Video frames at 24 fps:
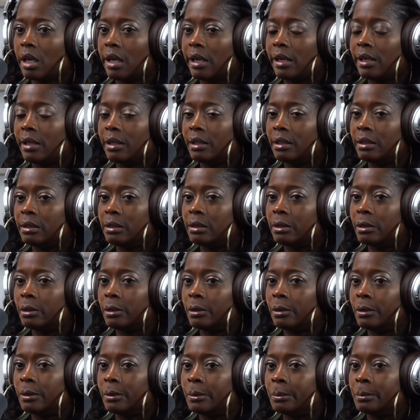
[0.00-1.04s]

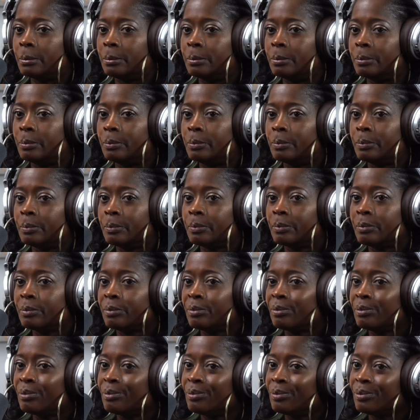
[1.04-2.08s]
And
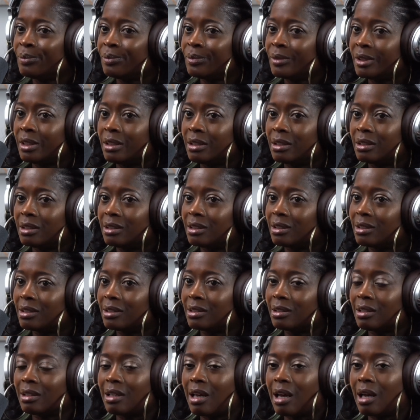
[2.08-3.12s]
it's just
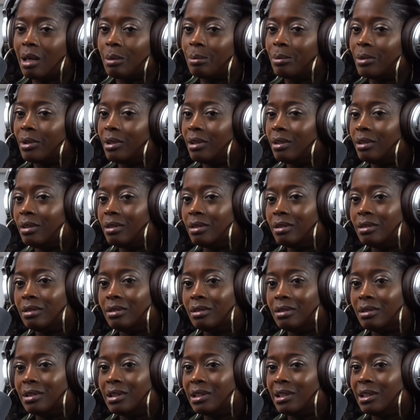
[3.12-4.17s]
sloppy.
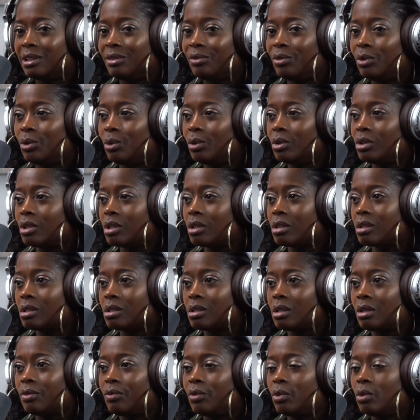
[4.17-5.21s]
And if you could
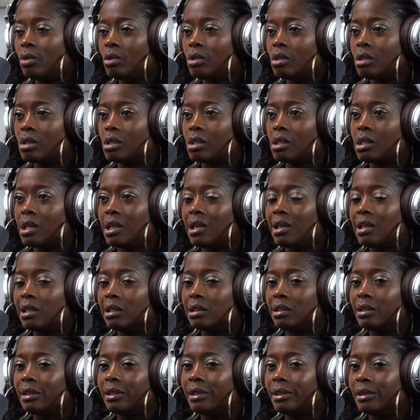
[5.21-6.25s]
just stay
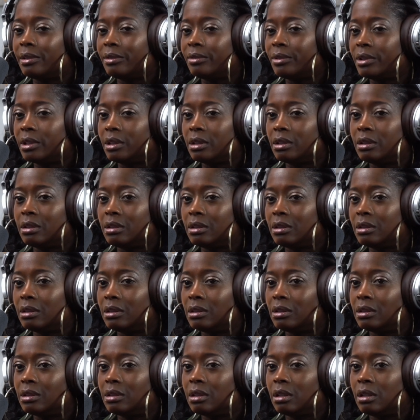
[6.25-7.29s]
clear of it
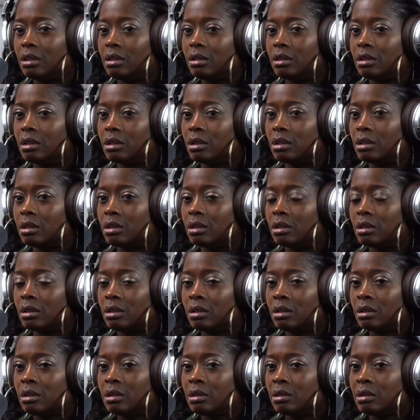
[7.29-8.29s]
and just